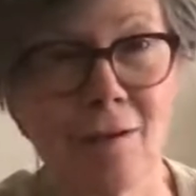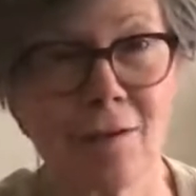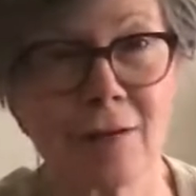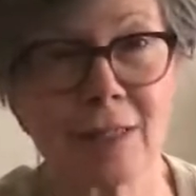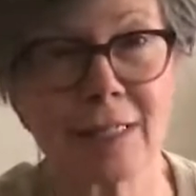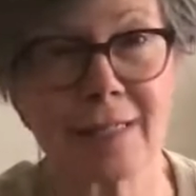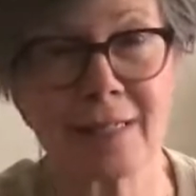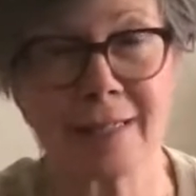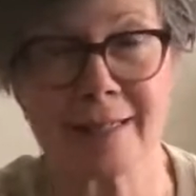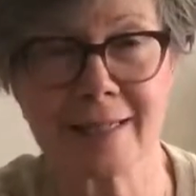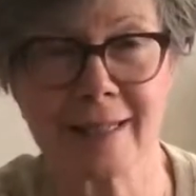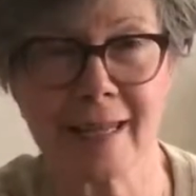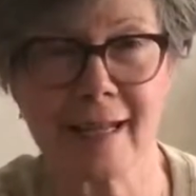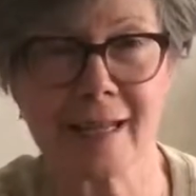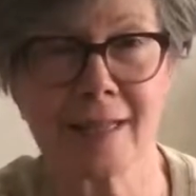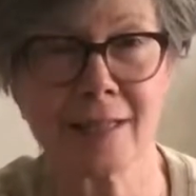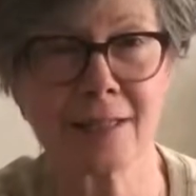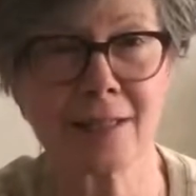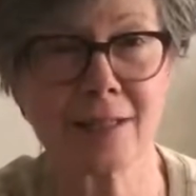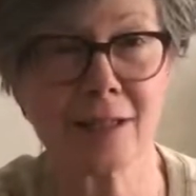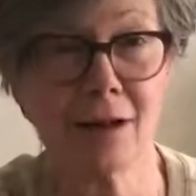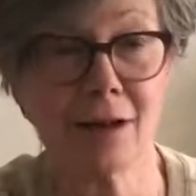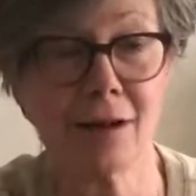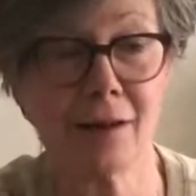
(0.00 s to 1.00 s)
to sing a
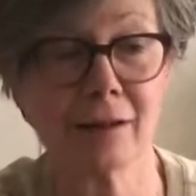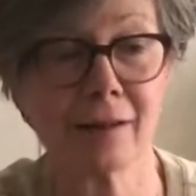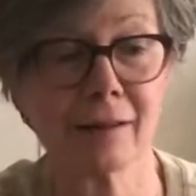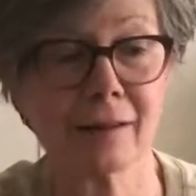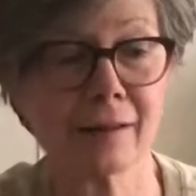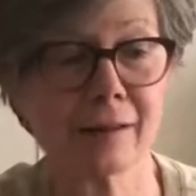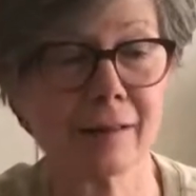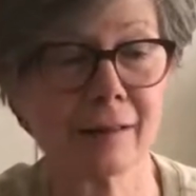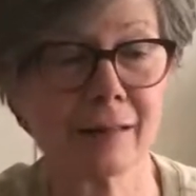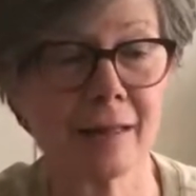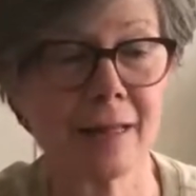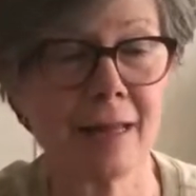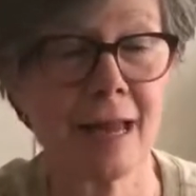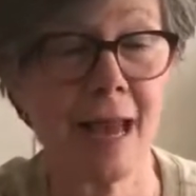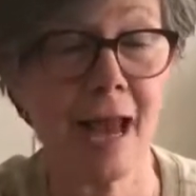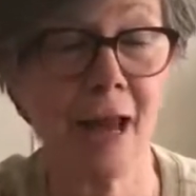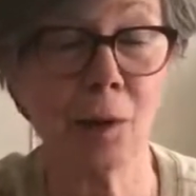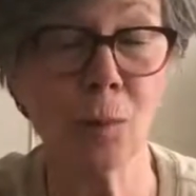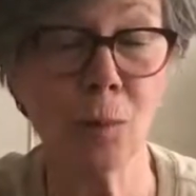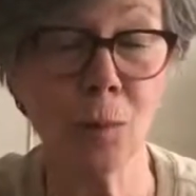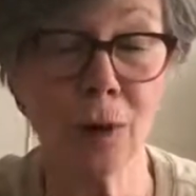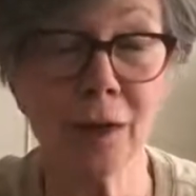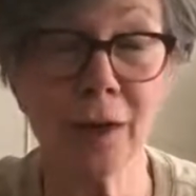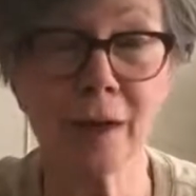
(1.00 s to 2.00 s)
song.
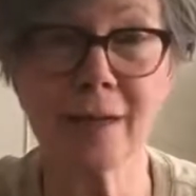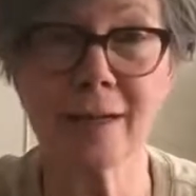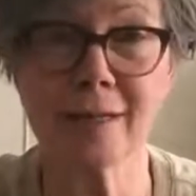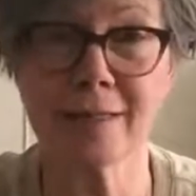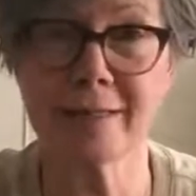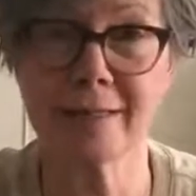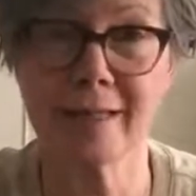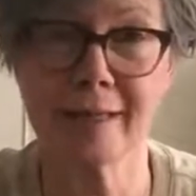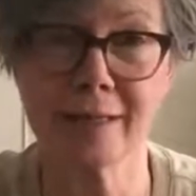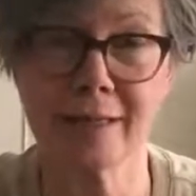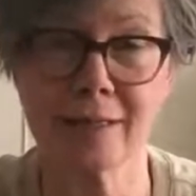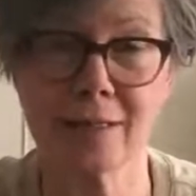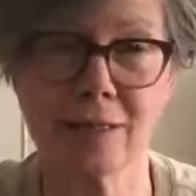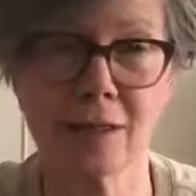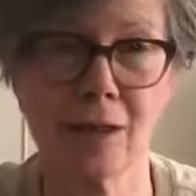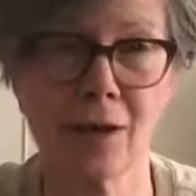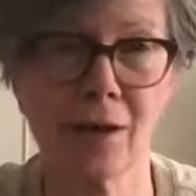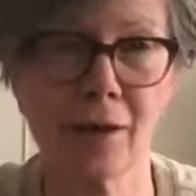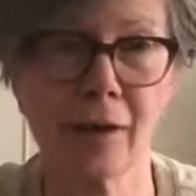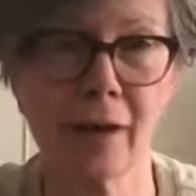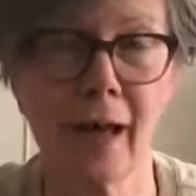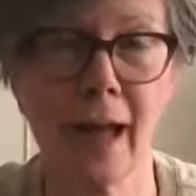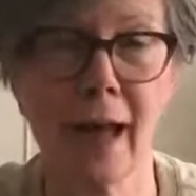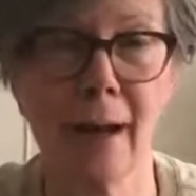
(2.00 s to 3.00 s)
And we're gonna sing a
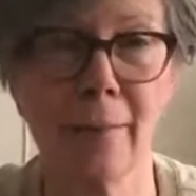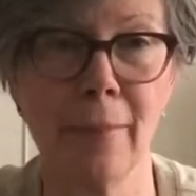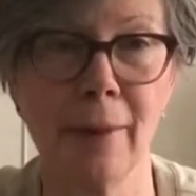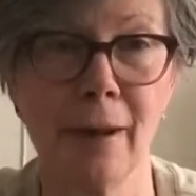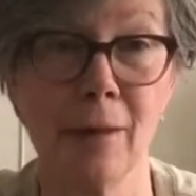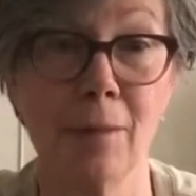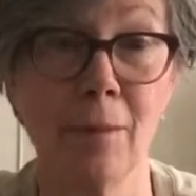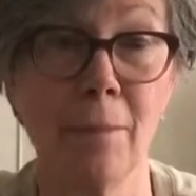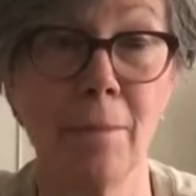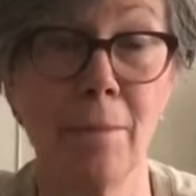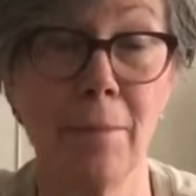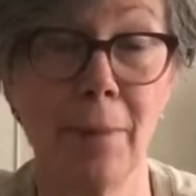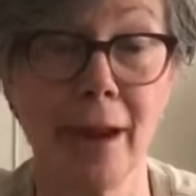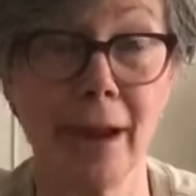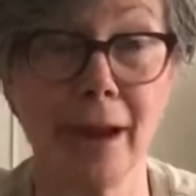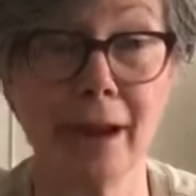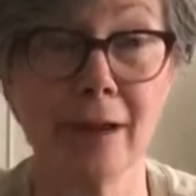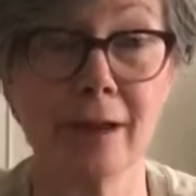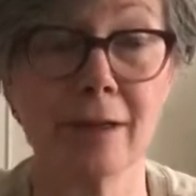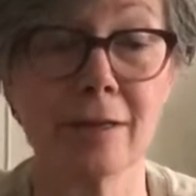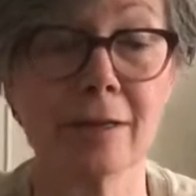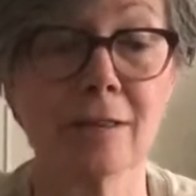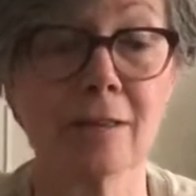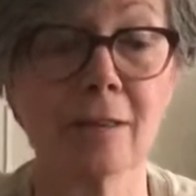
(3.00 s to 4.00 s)
song about
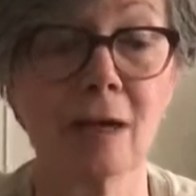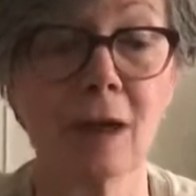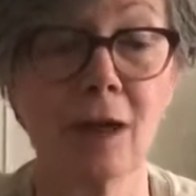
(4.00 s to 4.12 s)
bears